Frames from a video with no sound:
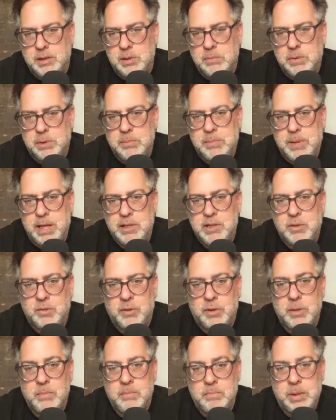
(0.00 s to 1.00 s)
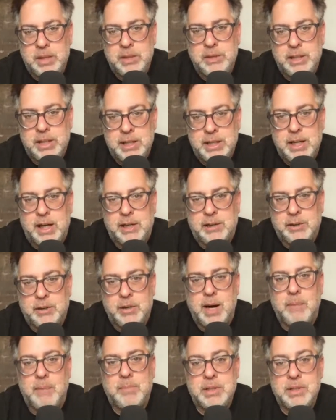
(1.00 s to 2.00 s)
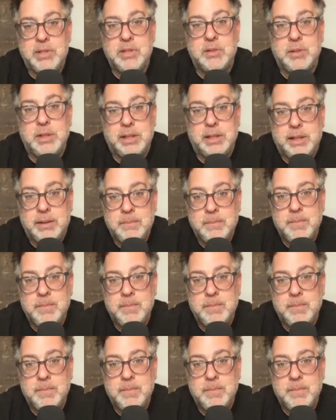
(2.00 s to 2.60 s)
pitch for a $1 billion opportunity.